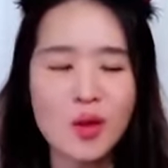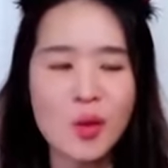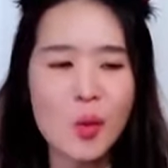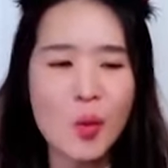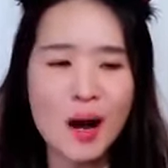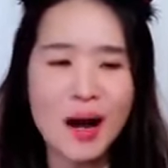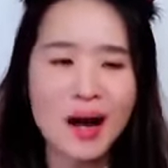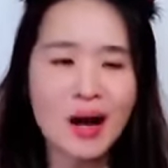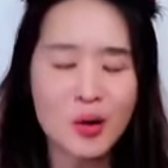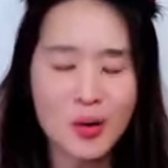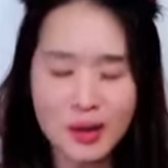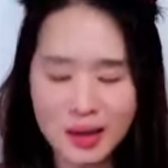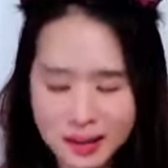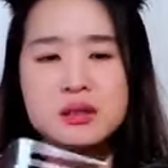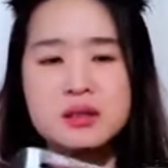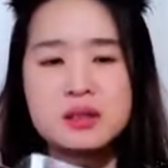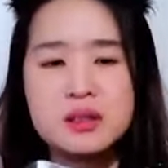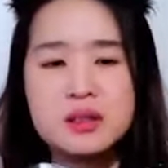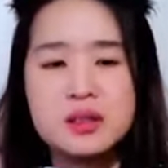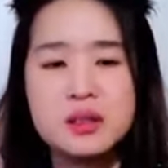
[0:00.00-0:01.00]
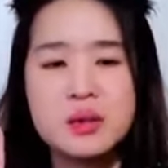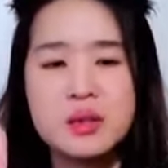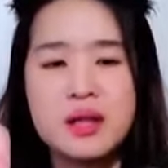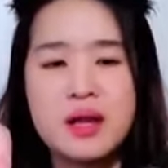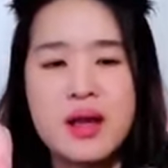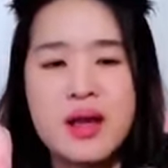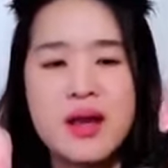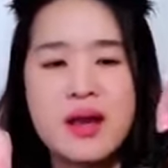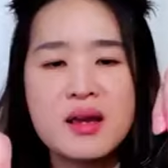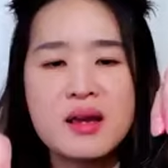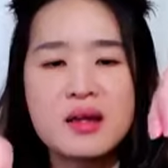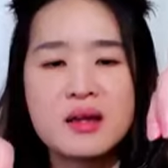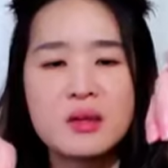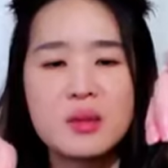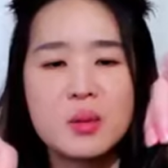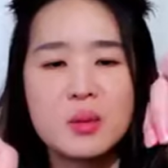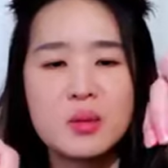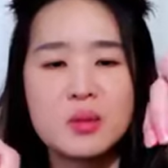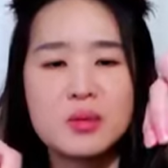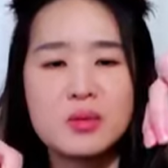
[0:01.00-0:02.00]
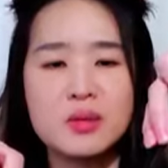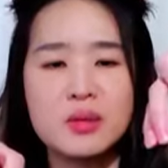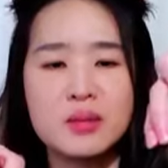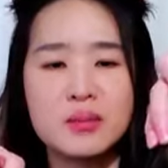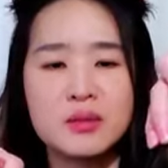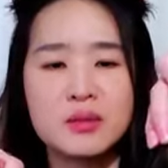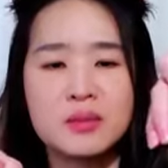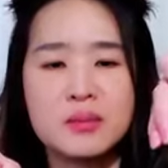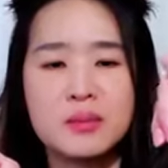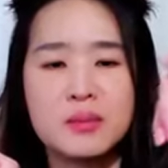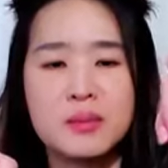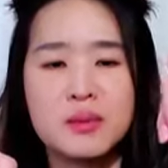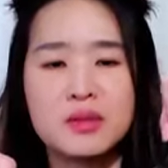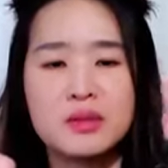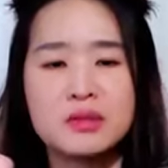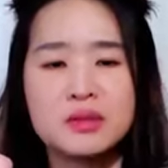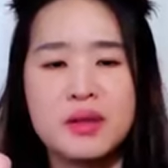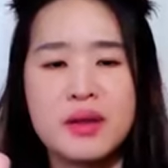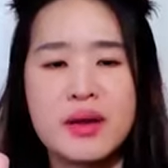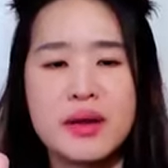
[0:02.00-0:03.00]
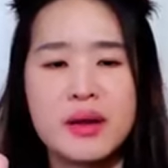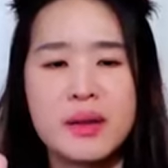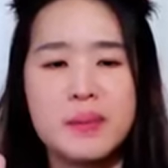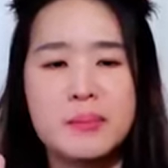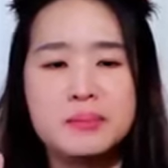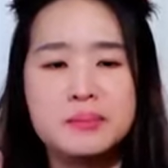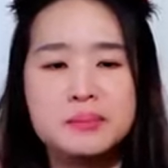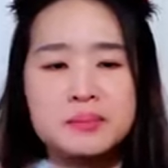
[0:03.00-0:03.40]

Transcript: Wow. Just eat it with an egg. Ooh, I'm gonna burst the egg.